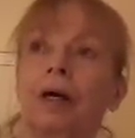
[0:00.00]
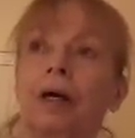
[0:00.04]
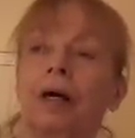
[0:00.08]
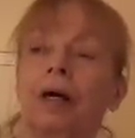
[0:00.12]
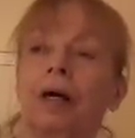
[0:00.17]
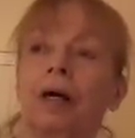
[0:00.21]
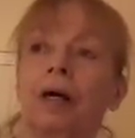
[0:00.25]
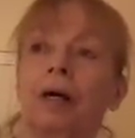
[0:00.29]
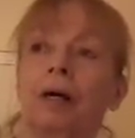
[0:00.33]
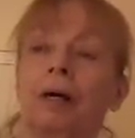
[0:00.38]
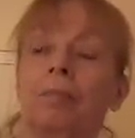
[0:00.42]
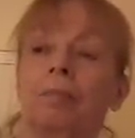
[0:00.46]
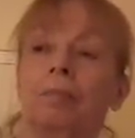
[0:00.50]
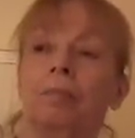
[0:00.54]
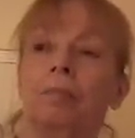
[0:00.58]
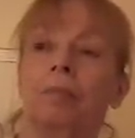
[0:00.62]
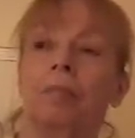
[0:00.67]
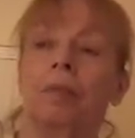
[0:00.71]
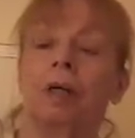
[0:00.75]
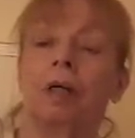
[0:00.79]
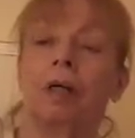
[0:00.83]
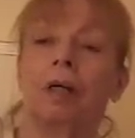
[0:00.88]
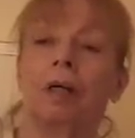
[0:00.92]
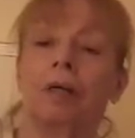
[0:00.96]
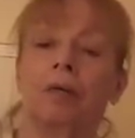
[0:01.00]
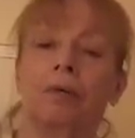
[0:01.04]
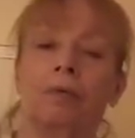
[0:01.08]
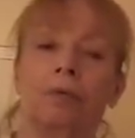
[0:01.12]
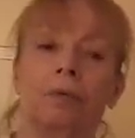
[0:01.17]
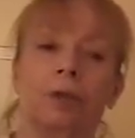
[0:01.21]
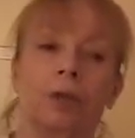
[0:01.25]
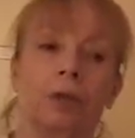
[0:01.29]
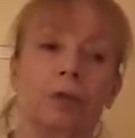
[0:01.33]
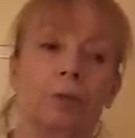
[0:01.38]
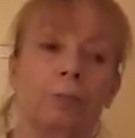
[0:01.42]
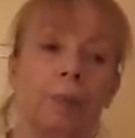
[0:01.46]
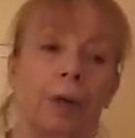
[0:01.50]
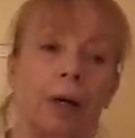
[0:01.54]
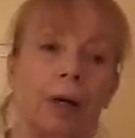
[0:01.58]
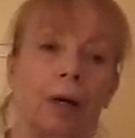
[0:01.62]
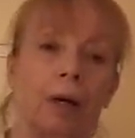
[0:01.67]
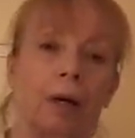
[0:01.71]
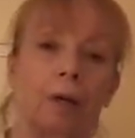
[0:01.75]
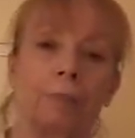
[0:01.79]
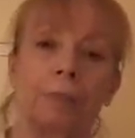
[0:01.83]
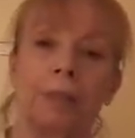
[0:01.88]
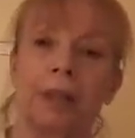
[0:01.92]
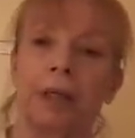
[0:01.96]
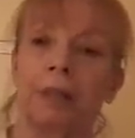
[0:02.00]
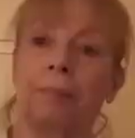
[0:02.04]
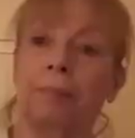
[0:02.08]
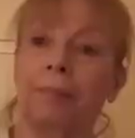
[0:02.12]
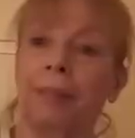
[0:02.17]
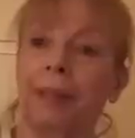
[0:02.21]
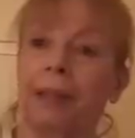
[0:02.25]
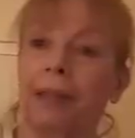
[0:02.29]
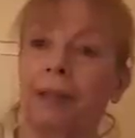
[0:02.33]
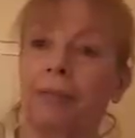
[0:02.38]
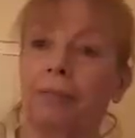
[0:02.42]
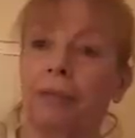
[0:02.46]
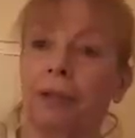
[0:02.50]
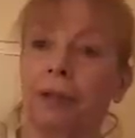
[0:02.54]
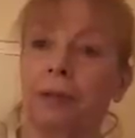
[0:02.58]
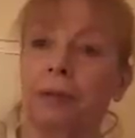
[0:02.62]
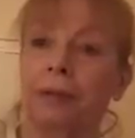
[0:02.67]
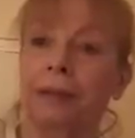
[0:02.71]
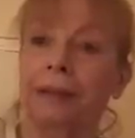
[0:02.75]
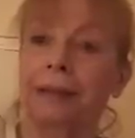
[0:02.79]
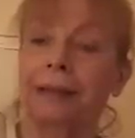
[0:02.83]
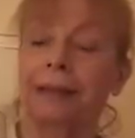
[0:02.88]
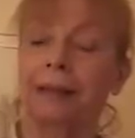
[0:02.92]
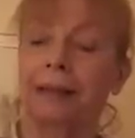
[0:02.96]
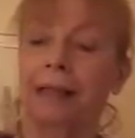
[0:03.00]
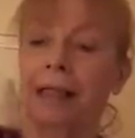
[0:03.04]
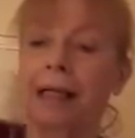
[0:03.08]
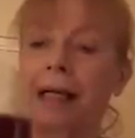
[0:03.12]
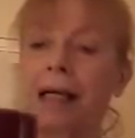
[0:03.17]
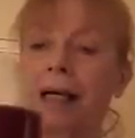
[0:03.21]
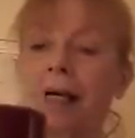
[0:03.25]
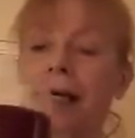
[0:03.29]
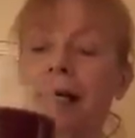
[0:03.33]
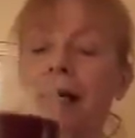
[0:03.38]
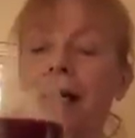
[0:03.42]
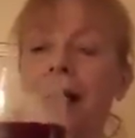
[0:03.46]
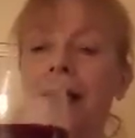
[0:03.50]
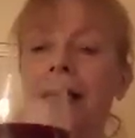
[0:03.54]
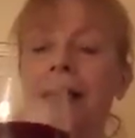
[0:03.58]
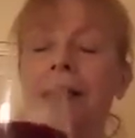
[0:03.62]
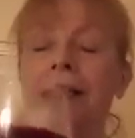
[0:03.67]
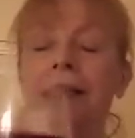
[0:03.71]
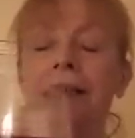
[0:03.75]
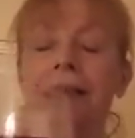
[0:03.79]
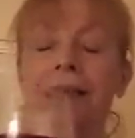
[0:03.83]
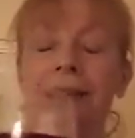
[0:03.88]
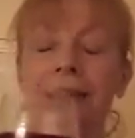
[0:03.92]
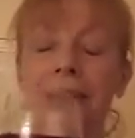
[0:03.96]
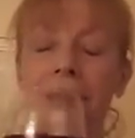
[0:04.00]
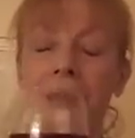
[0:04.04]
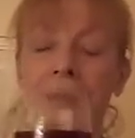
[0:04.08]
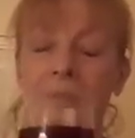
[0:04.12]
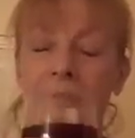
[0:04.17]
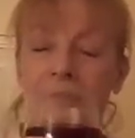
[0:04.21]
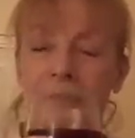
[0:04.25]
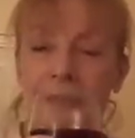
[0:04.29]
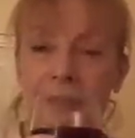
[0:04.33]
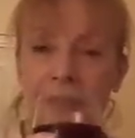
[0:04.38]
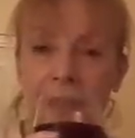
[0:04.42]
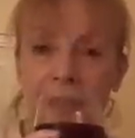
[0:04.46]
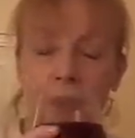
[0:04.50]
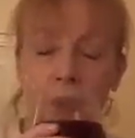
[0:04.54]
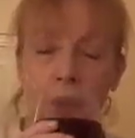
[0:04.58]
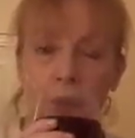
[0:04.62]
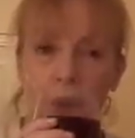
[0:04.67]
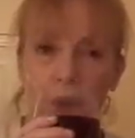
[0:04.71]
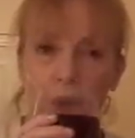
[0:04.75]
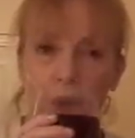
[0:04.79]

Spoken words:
rhubarb and beetroot. And it's lovely.